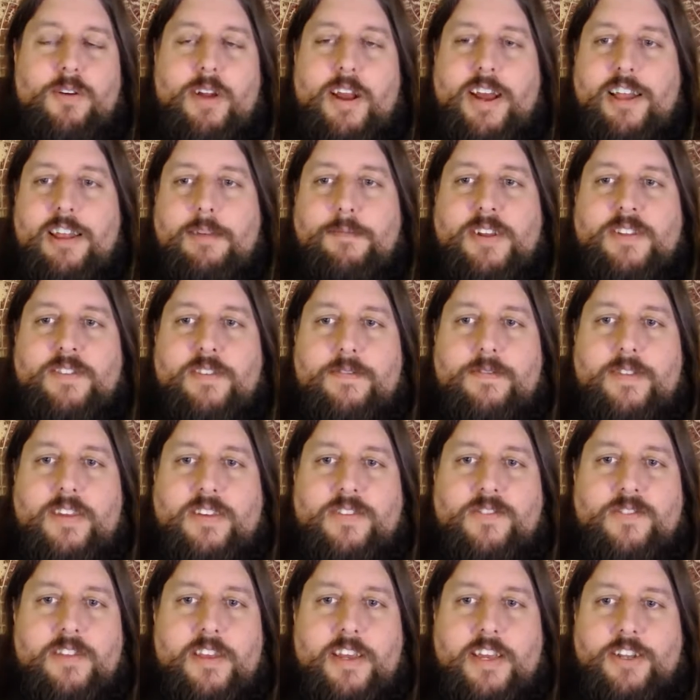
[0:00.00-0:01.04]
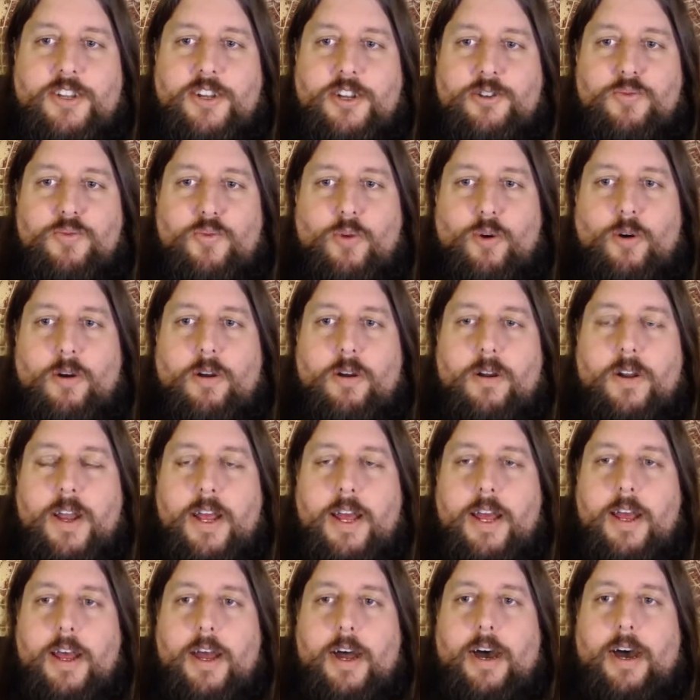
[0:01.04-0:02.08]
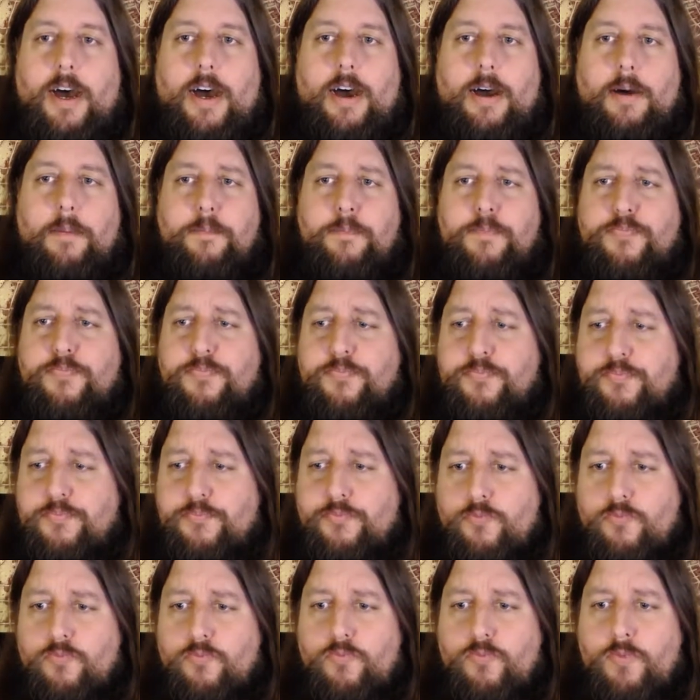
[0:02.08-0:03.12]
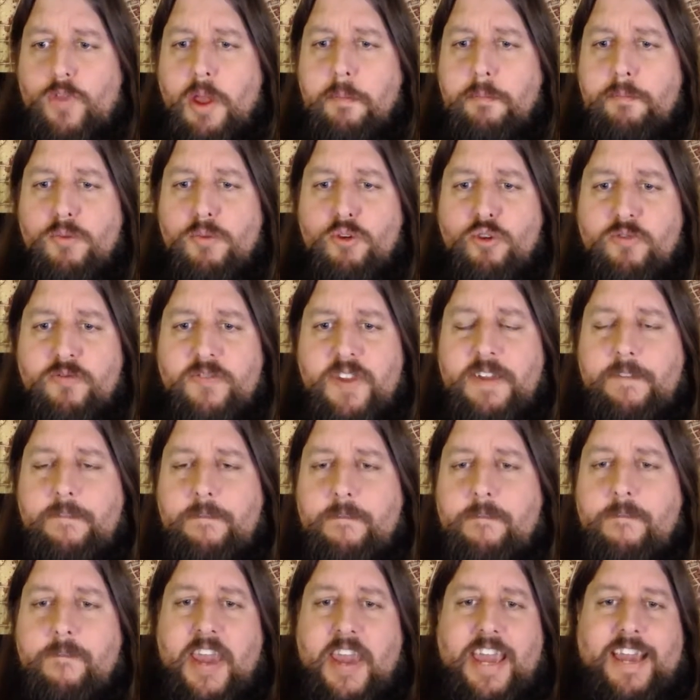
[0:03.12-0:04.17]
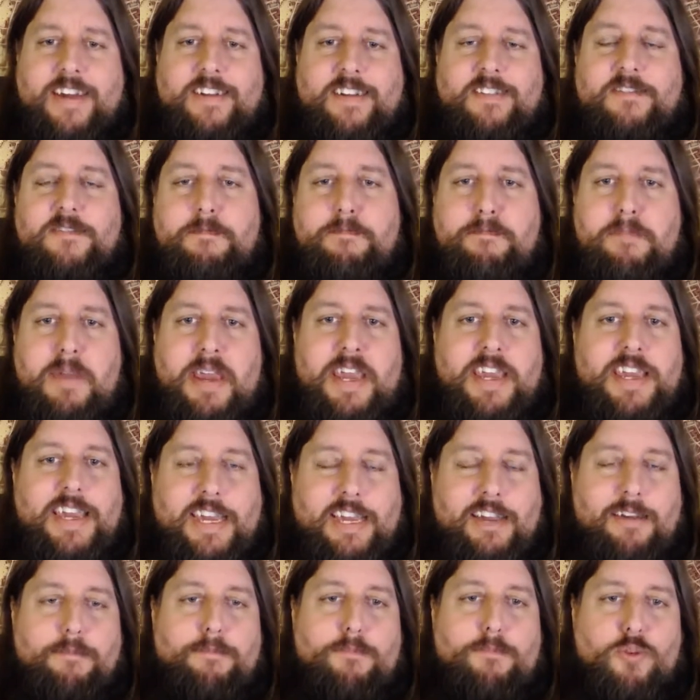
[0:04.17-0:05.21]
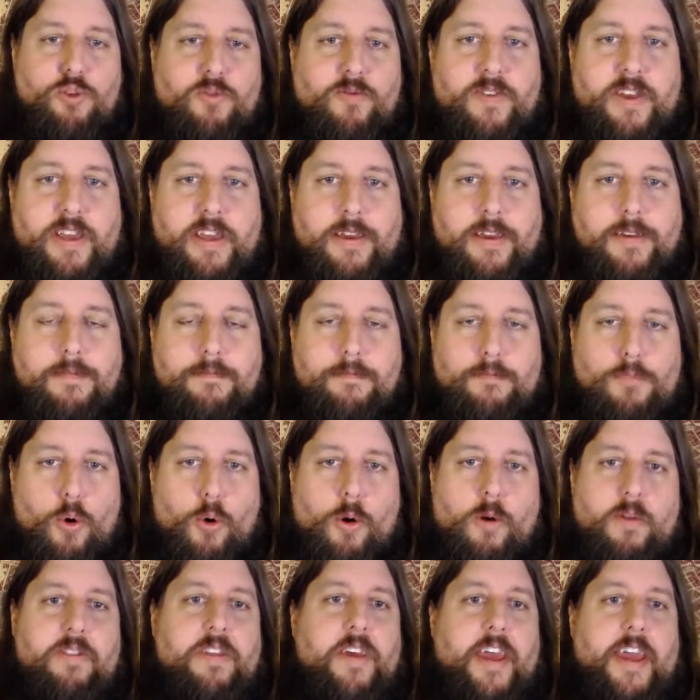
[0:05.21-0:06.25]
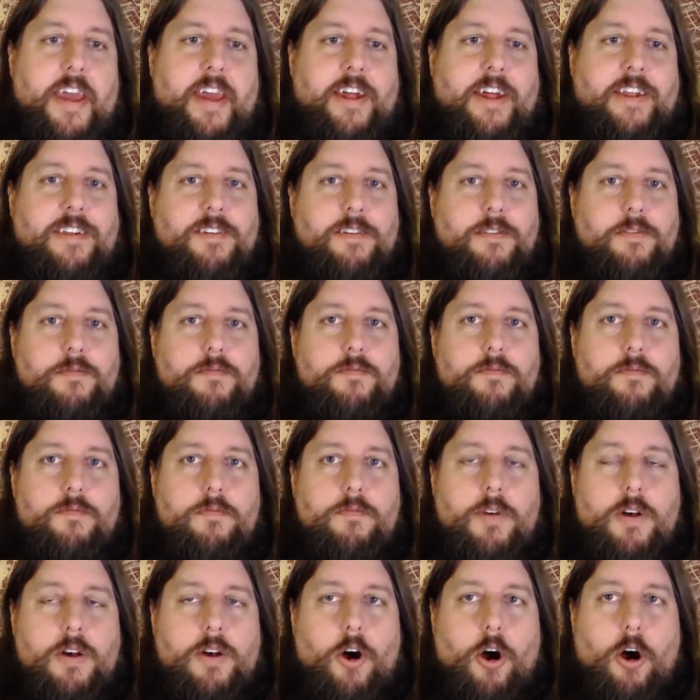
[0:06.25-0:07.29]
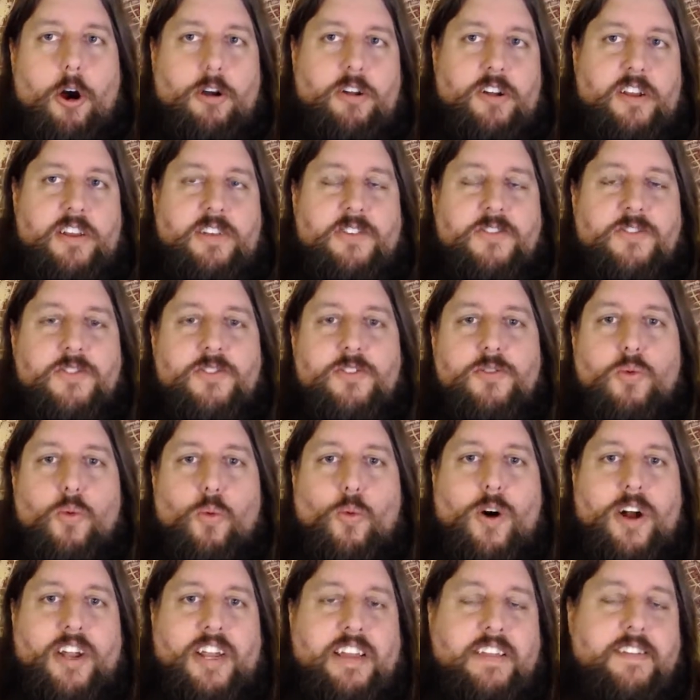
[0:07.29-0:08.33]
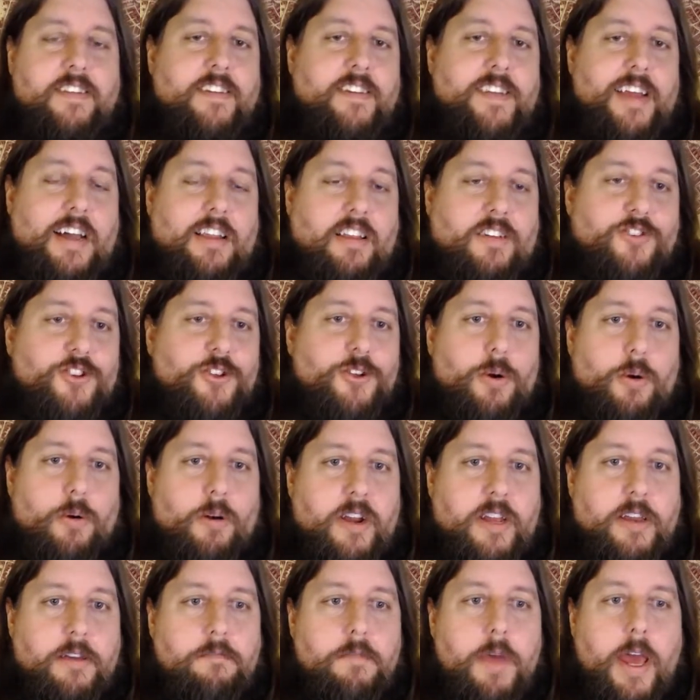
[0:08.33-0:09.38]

elements of this that just were uh, movie fans making a movie more than artists wanting to tell a story.